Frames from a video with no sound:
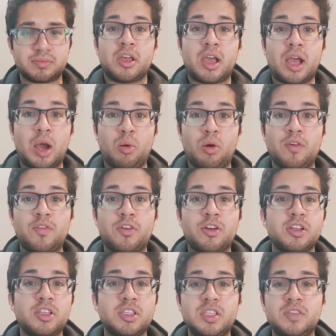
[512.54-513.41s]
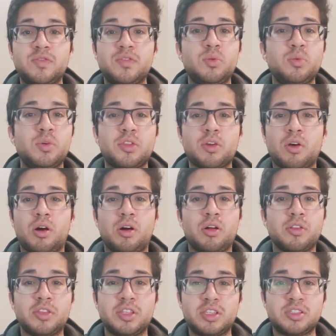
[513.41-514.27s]
However, even with
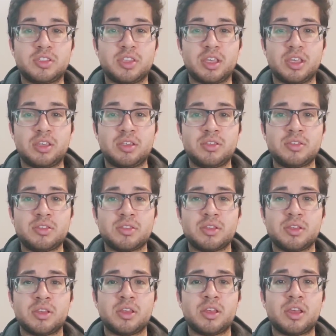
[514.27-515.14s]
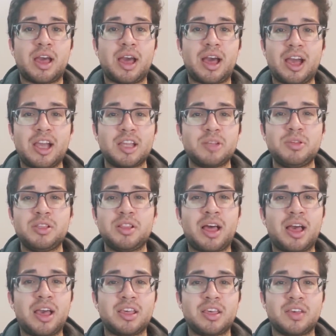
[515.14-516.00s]
all these things, I'd be
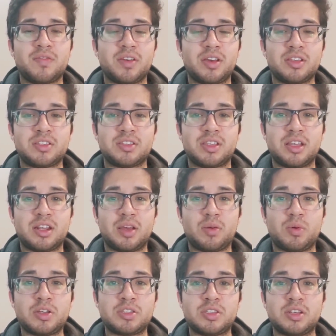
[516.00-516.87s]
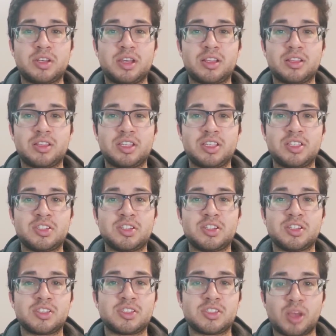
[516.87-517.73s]
lying if I said I wasn't at
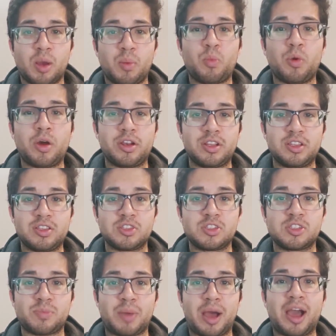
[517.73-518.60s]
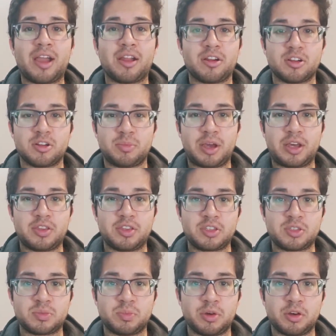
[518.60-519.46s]
least somewhat inspired by
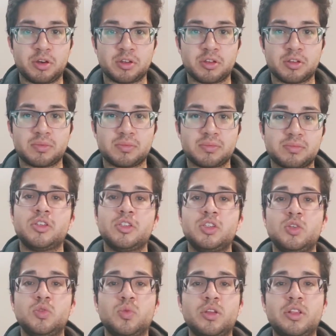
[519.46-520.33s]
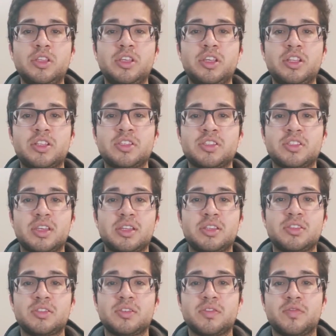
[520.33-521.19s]
this book. You really get a
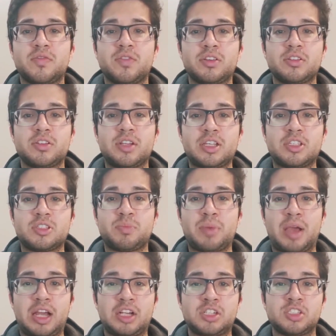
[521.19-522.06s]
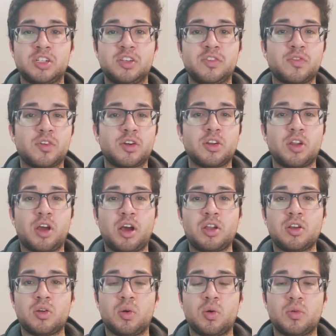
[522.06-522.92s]
sense of Phil Knight's passion for
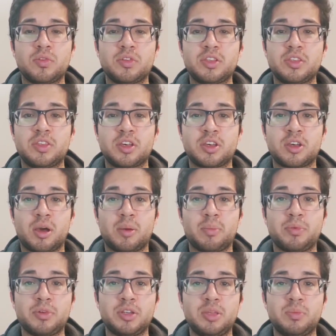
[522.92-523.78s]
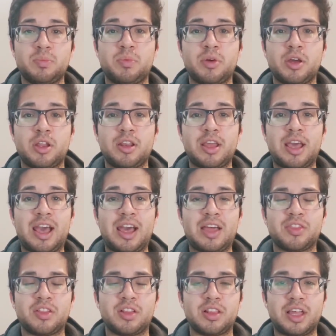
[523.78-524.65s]
not only the company, but
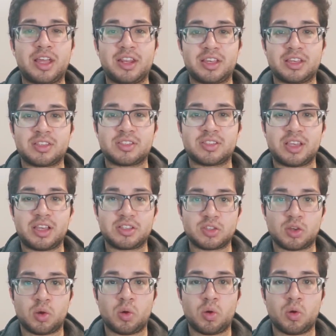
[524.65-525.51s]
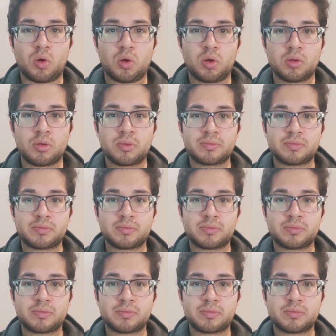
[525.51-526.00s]
athletics as a whole.